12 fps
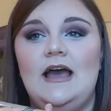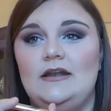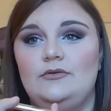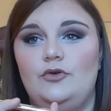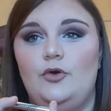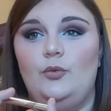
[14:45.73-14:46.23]
I
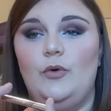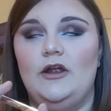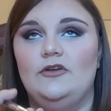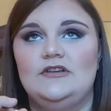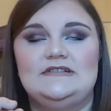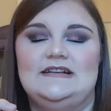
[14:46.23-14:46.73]
don't know
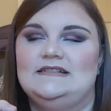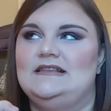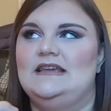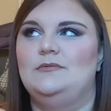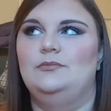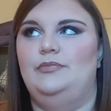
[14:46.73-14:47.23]
where this has
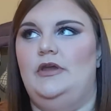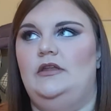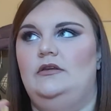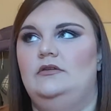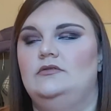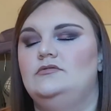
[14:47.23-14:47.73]
like
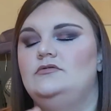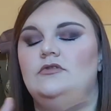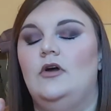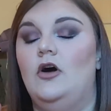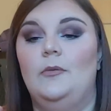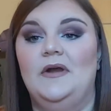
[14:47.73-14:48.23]
been
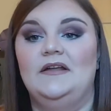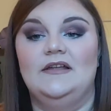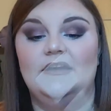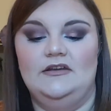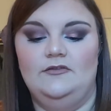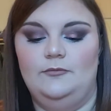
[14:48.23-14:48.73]
all my
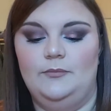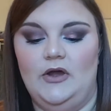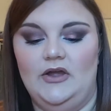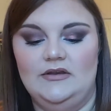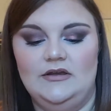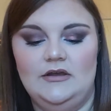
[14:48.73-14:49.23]
life,
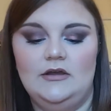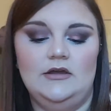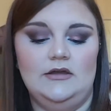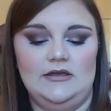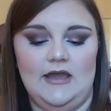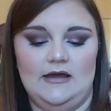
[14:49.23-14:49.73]
but
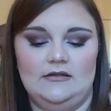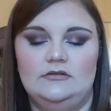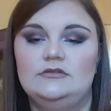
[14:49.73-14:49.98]
yeah,